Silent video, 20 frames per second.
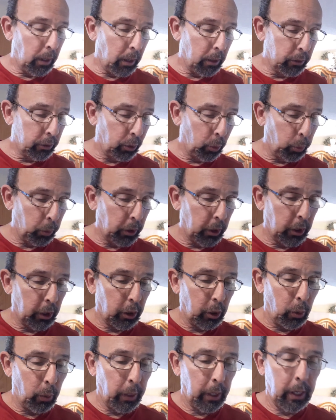So we're going to
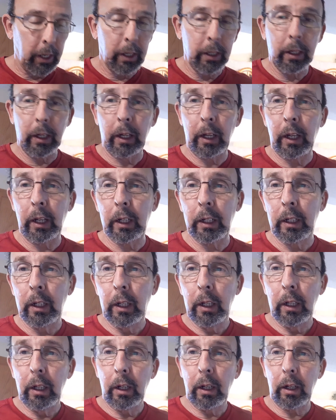go ahead and
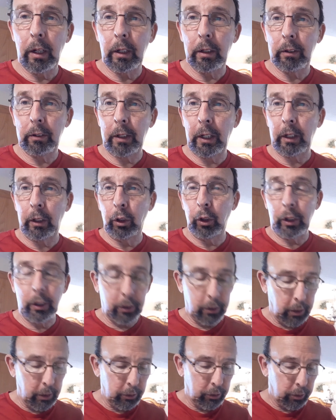take a look at
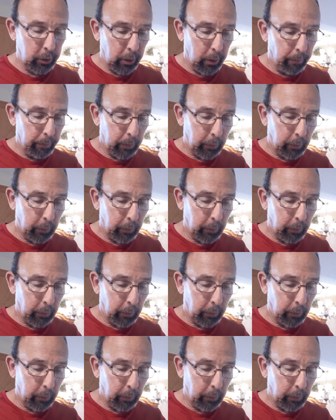this.